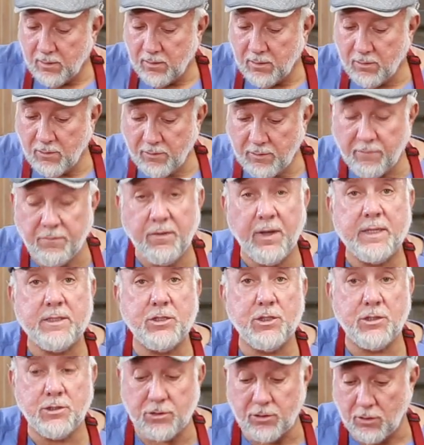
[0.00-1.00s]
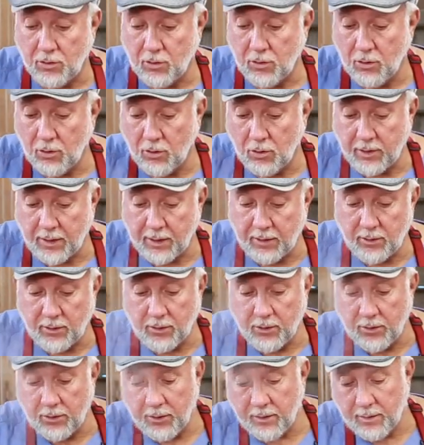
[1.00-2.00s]
oh the veggies are looking
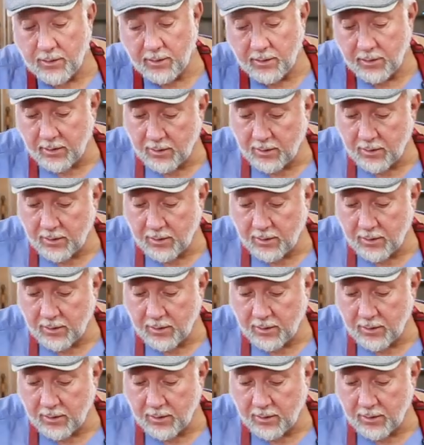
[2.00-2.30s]
good